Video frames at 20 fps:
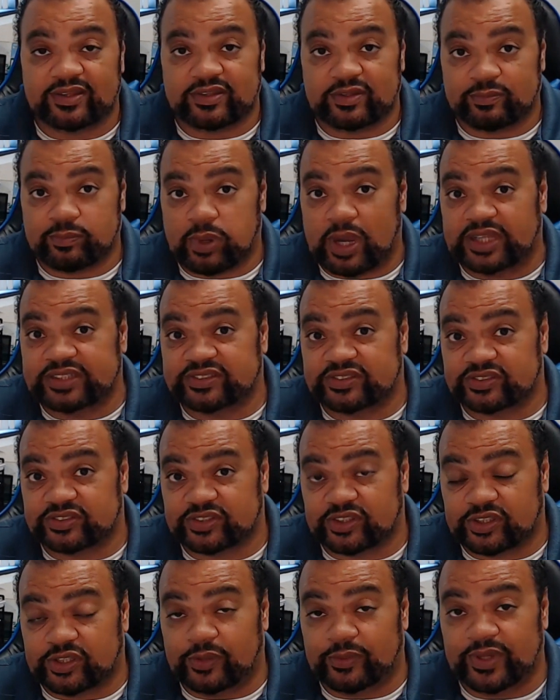the
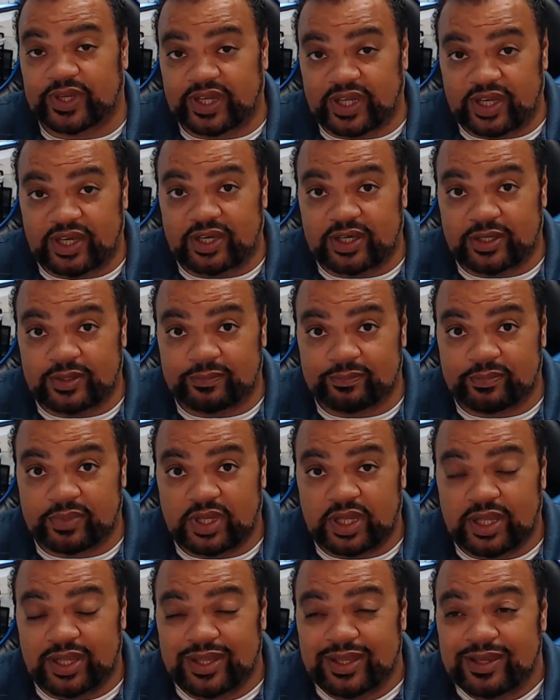prices are going up.
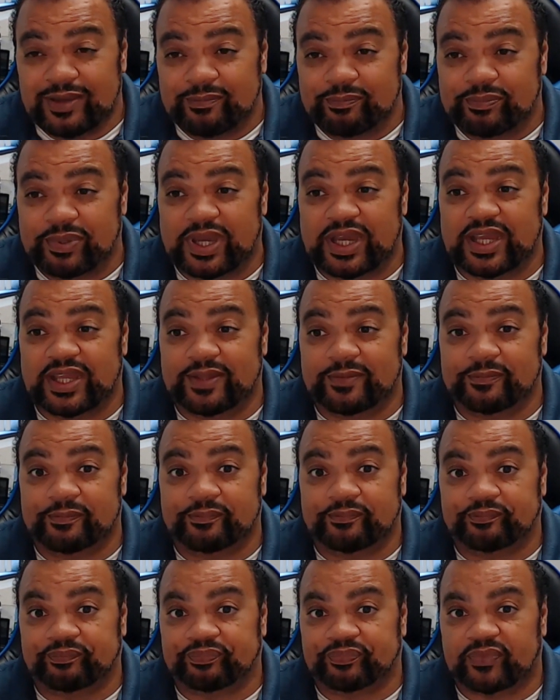But
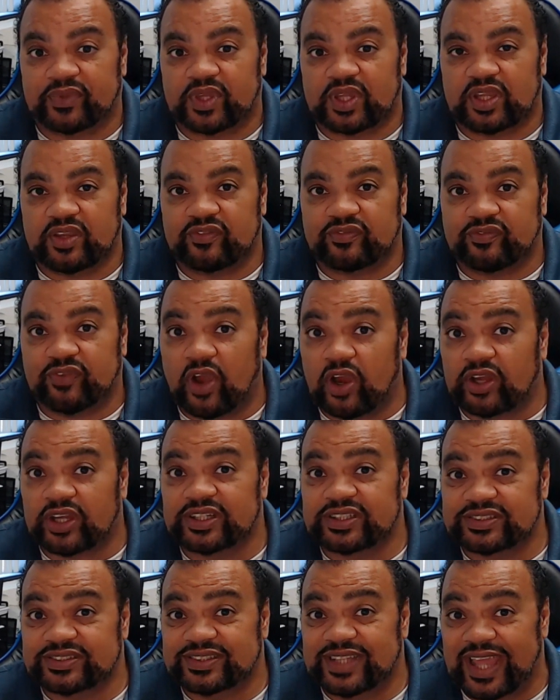as far
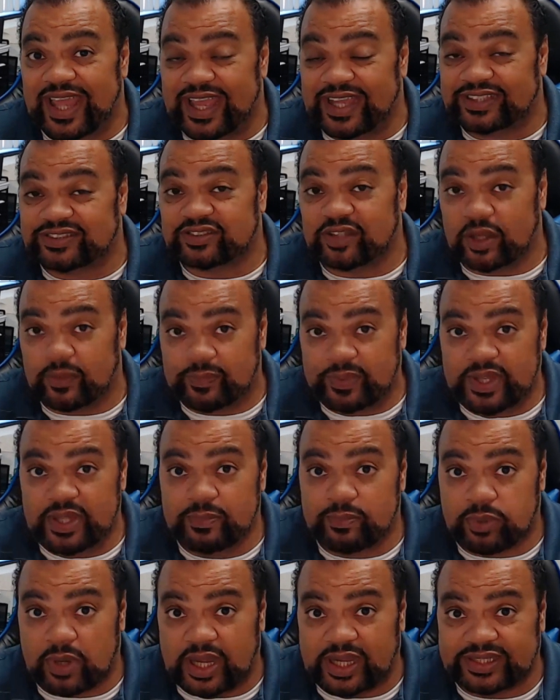as the
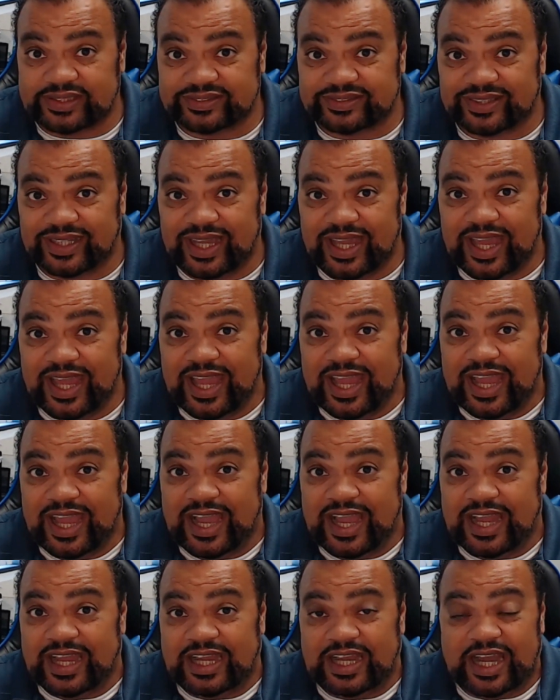XRP price,
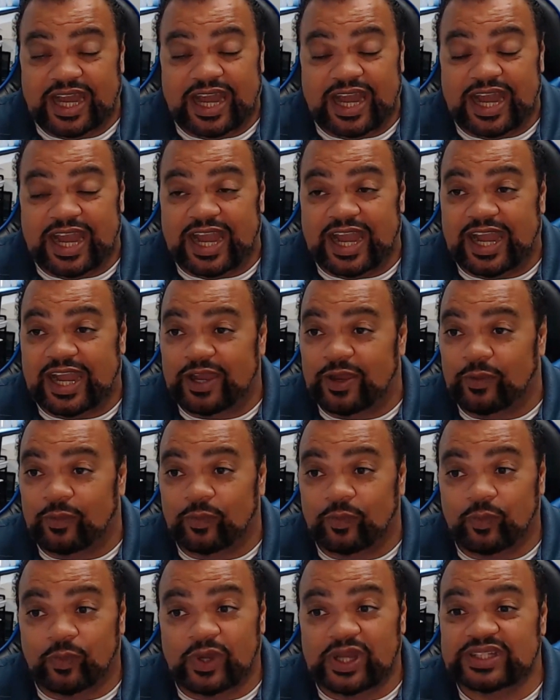
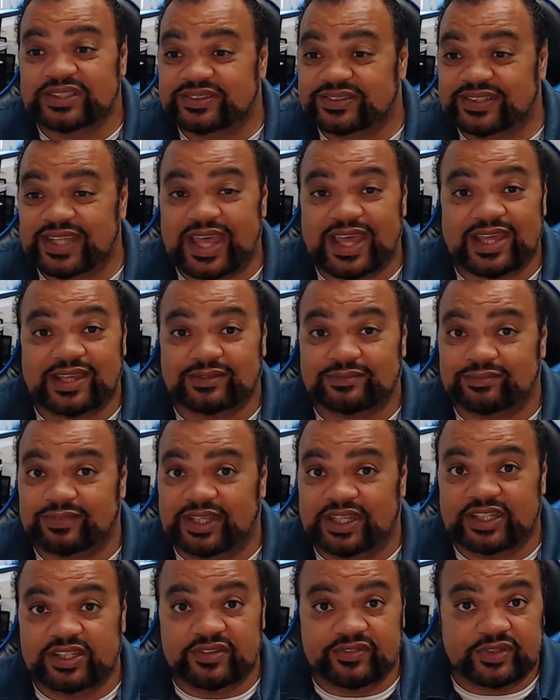once that
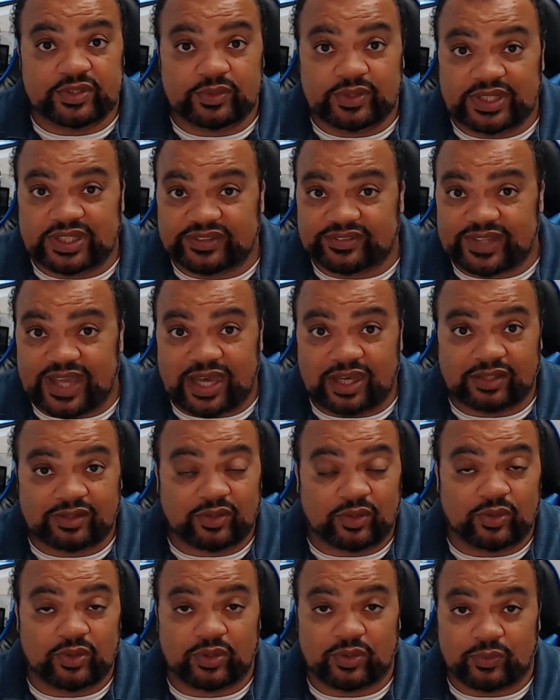interview gets
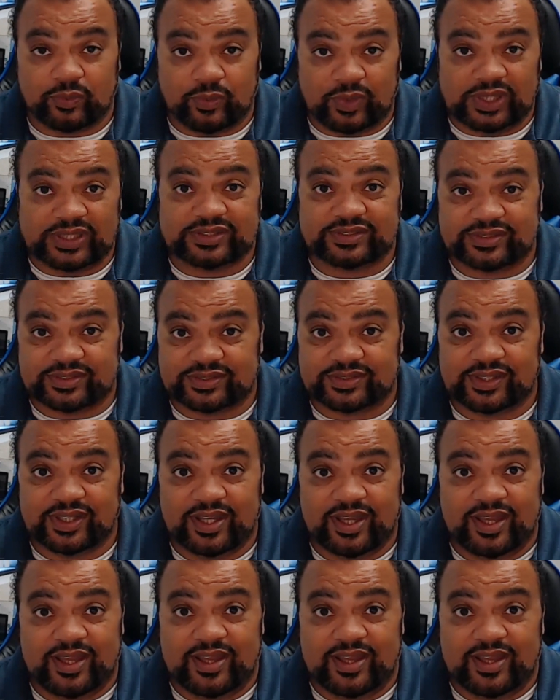out, or what's